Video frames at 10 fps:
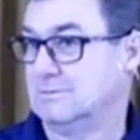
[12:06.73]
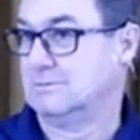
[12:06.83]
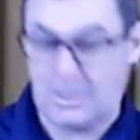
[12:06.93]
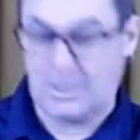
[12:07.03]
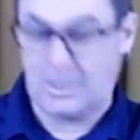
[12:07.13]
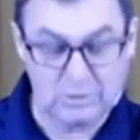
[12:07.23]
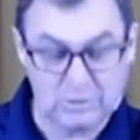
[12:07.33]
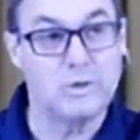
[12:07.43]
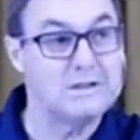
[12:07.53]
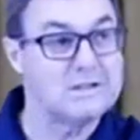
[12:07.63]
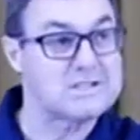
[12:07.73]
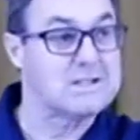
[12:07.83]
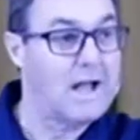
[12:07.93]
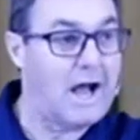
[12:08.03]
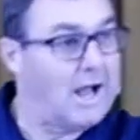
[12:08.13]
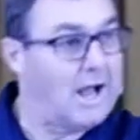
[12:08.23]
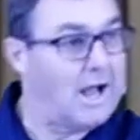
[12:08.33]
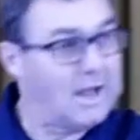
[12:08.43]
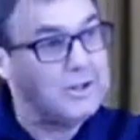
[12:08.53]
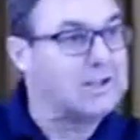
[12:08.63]
and when you read this, I, I,
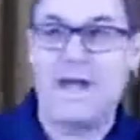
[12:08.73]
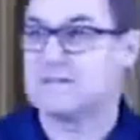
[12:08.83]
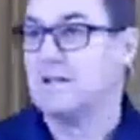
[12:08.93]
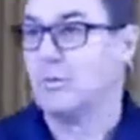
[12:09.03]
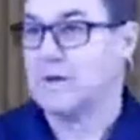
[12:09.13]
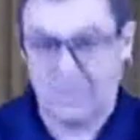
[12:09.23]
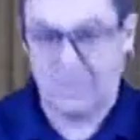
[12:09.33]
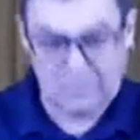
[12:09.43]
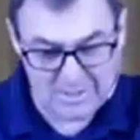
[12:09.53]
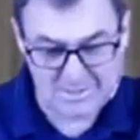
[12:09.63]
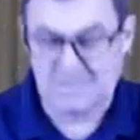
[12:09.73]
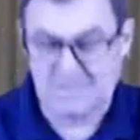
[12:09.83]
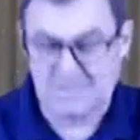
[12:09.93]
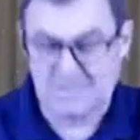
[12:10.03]
think of that when I read Isaiah